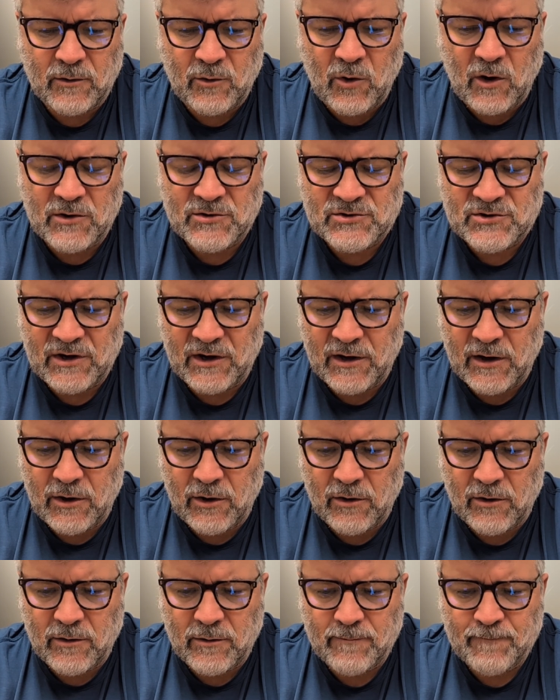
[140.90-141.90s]

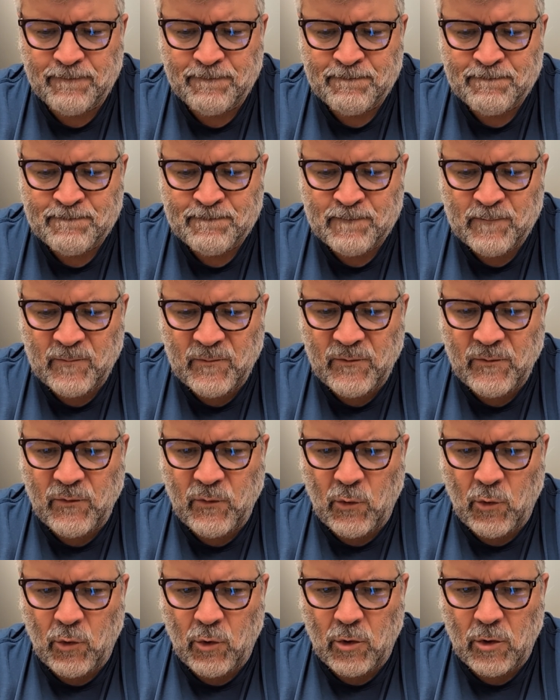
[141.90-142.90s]
questionnaire
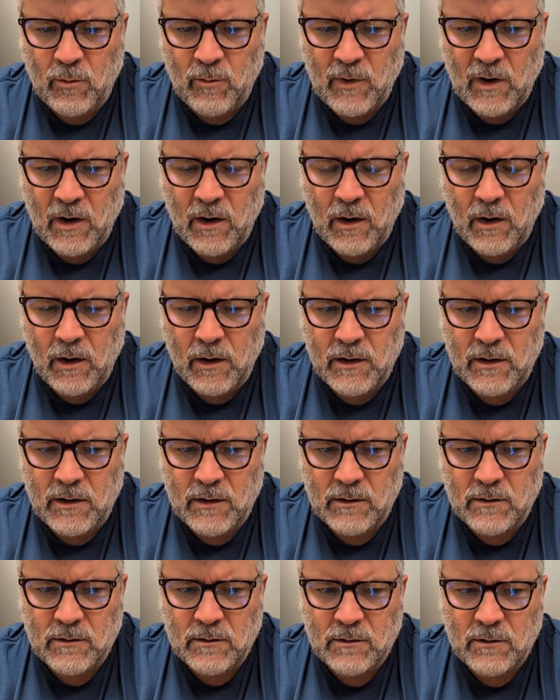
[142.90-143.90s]
for my
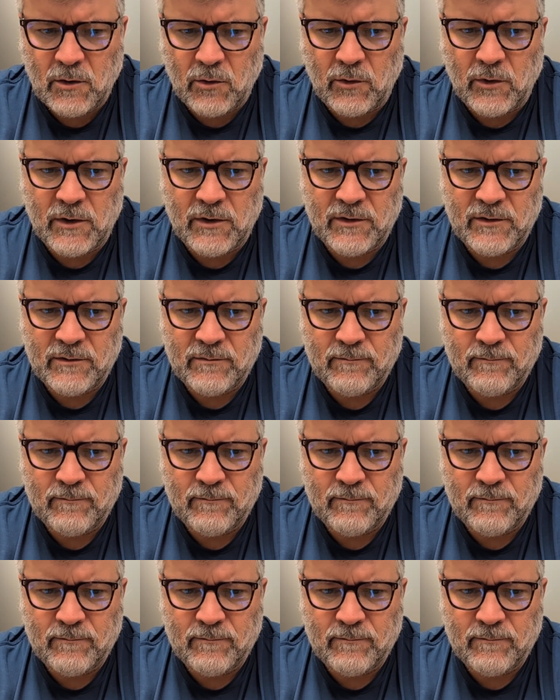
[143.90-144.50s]
current